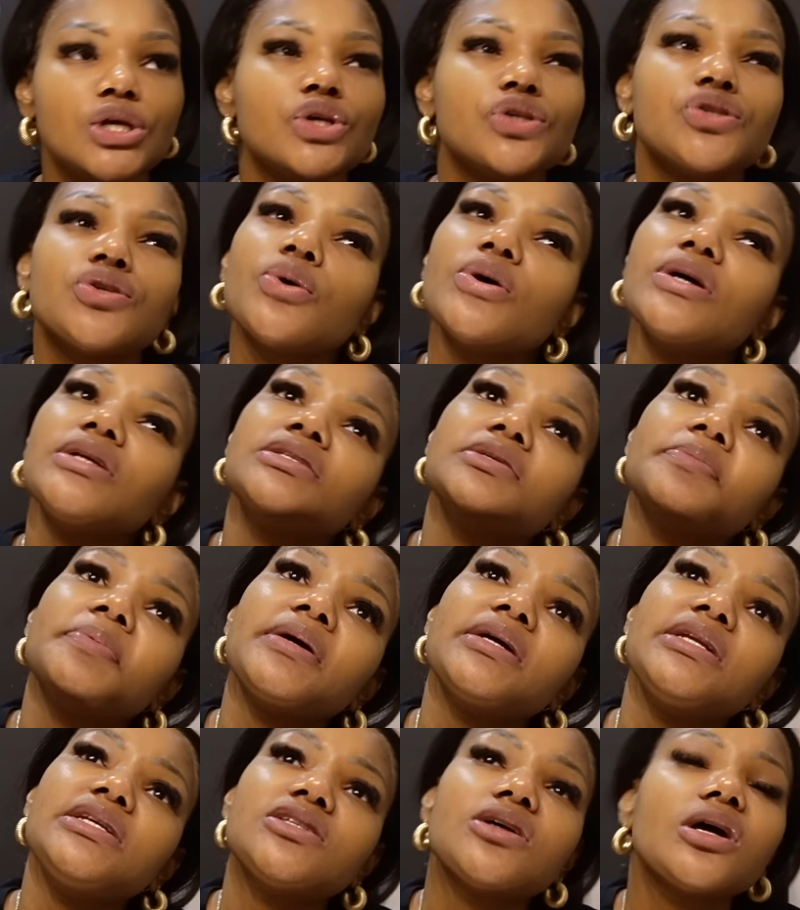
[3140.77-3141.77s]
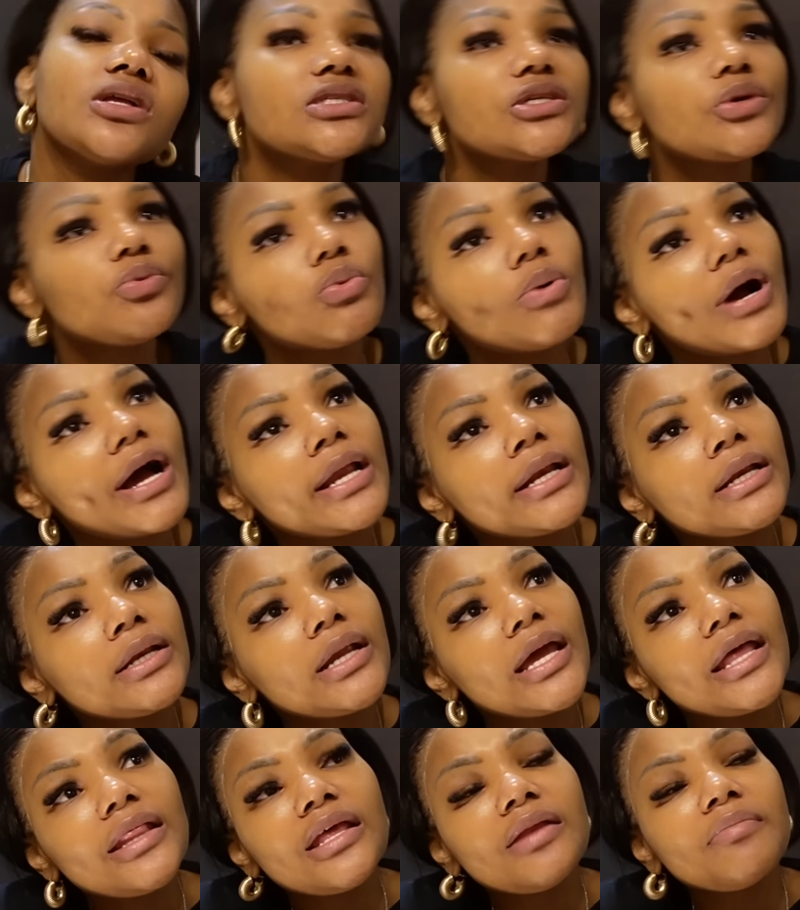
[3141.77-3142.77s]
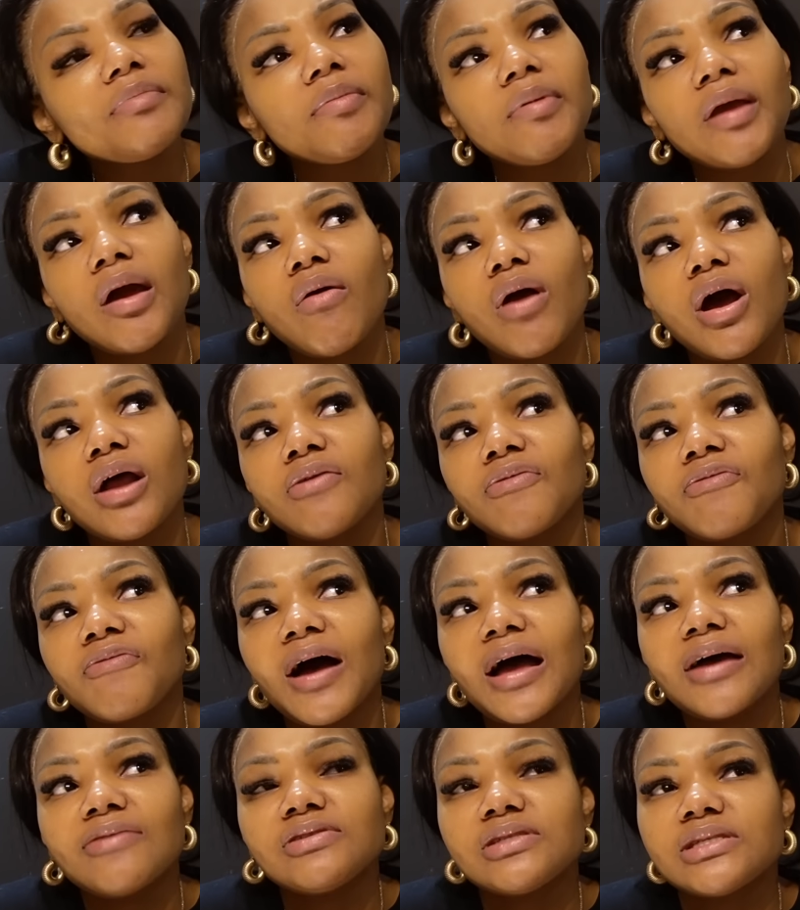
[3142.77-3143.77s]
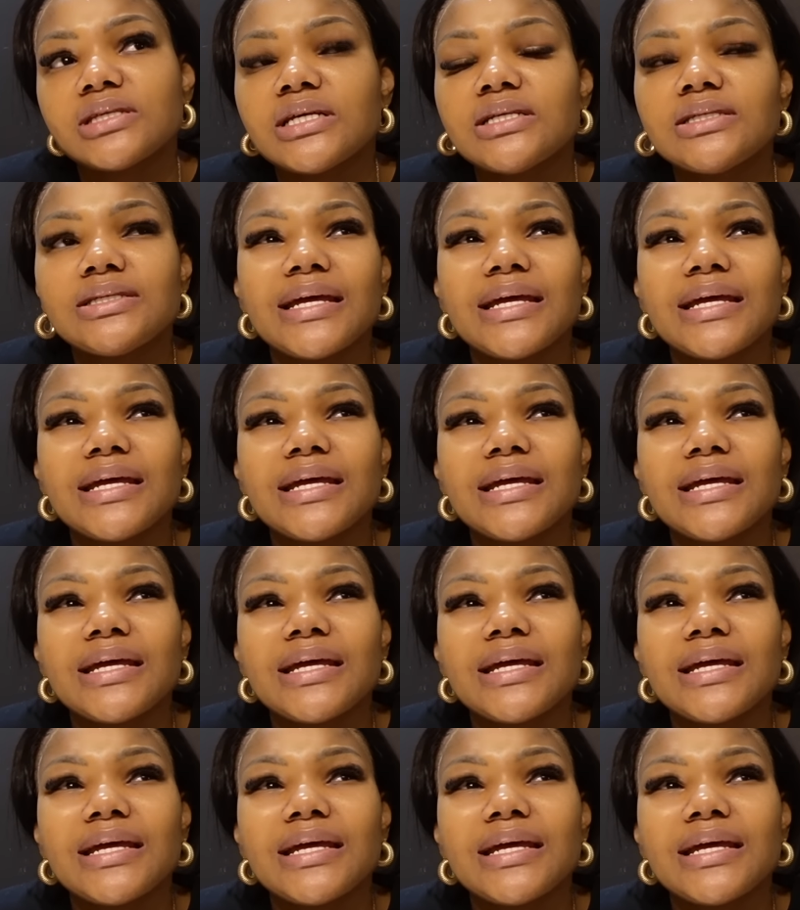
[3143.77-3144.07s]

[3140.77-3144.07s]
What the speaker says: So it typically starts at 1 and then maybe around 5-6.